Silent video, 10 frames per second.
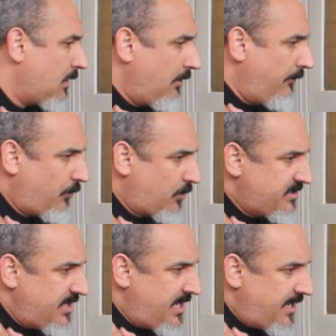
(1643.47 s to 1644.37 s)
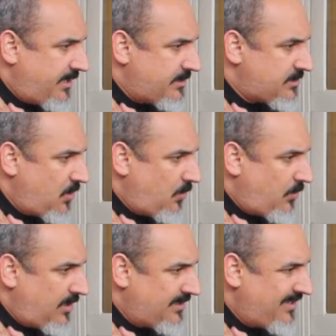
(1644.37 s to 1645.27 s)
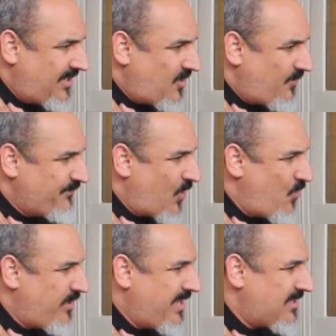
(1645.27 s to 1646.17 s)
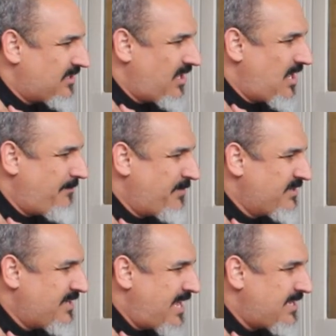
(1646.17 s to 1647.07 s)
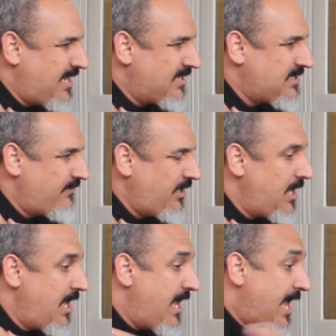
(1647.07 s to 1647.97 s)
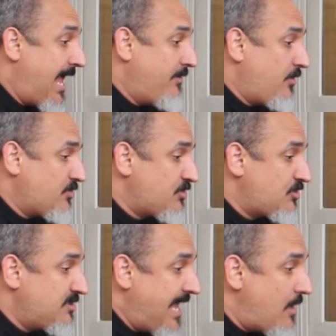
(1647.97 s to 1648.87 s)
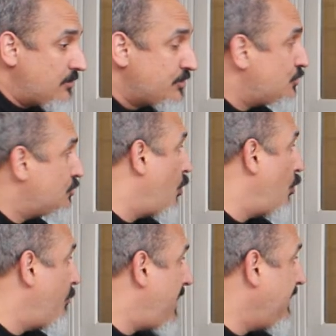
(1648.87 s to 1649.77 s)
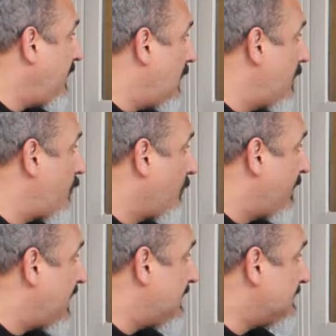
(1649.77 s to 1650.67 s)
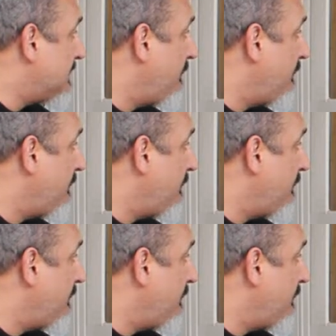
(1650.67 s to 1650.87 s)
for today. So. Don't get hung up in that negativity. And there's now so many other positive